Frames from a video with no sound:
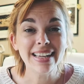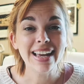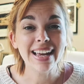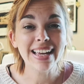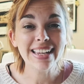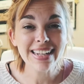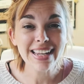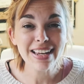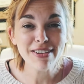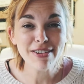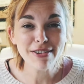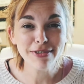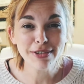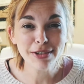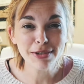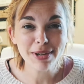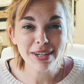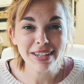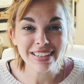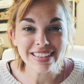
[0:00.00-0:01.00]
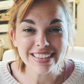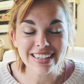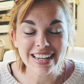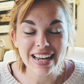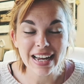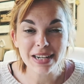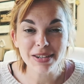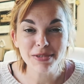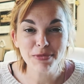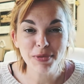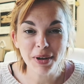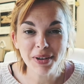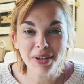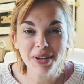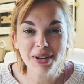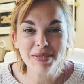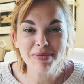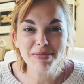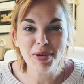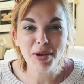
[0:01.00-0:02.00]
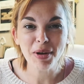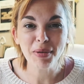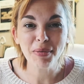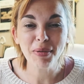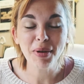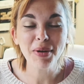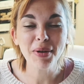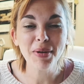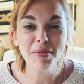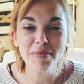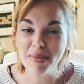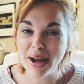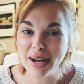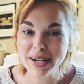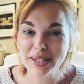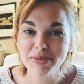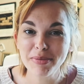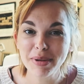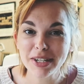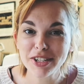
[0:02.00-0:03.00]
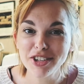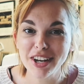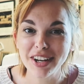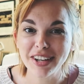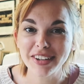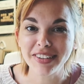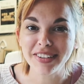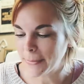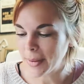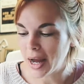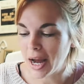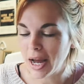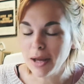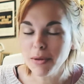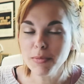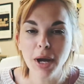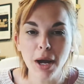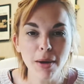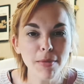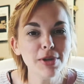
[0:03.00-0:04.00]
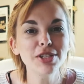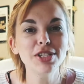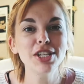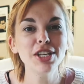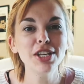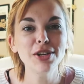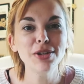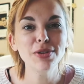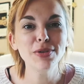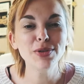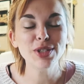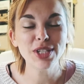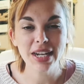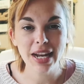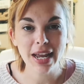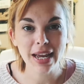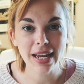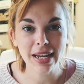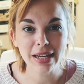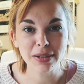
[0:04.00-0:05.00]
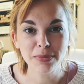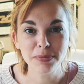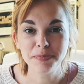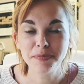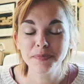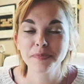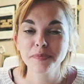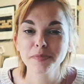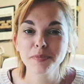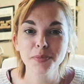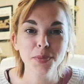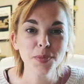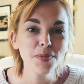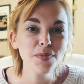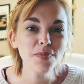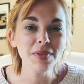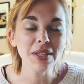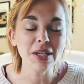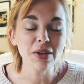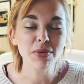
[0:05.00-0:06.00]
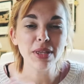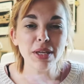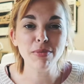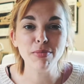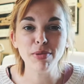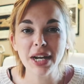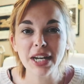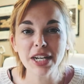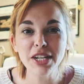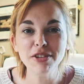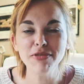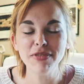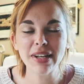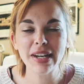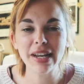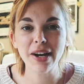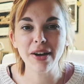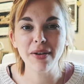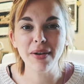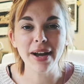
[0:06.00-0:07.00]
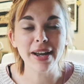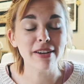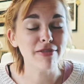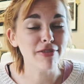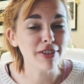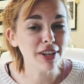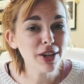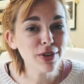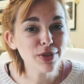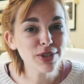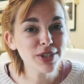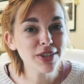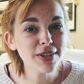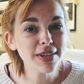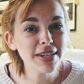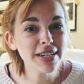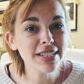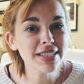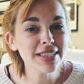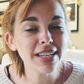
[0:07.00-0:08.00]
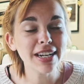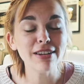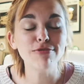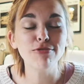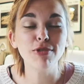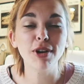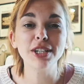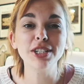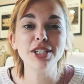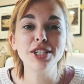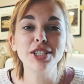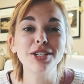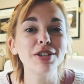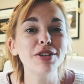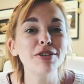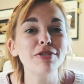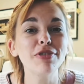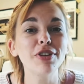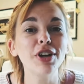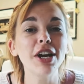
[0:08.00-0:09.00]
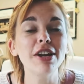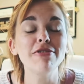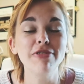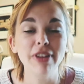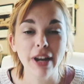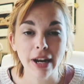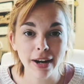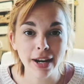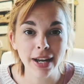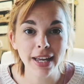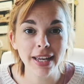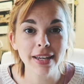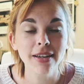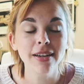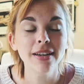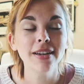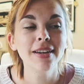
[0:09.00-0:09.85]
Hello everyone, and welcome back to my channel. I am coming to you today with a brand new video and a video series that I've wanted to do for a very